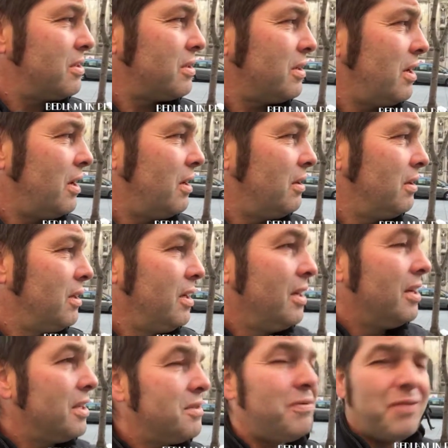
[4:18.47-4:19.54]
So
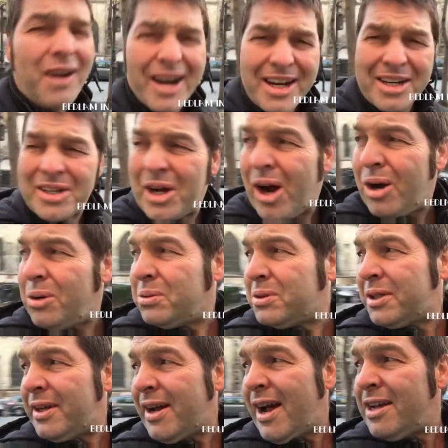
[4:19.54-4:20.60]
it's fucking cold
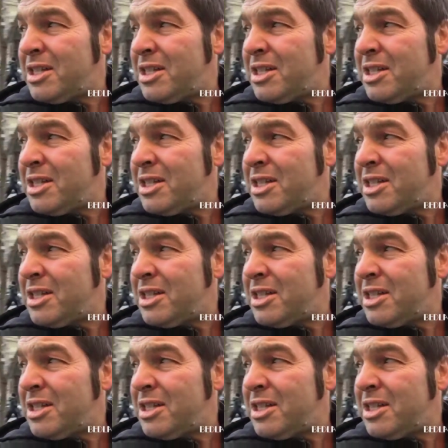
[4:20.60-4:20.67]
today.